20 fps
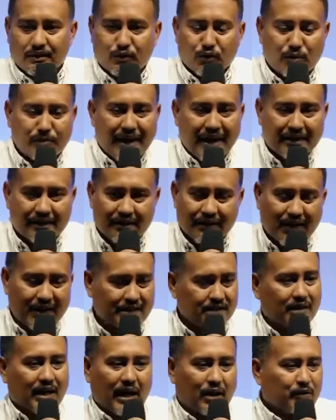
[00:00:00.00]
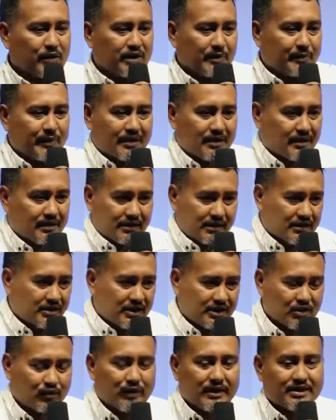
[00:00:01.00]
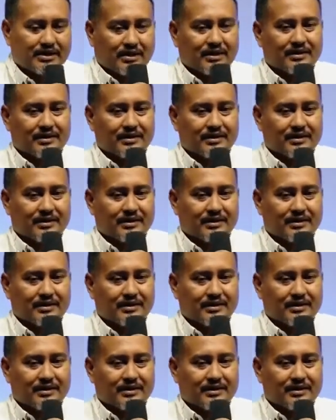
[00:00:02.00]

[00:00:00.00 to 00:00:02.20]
no matter how difficult the situation,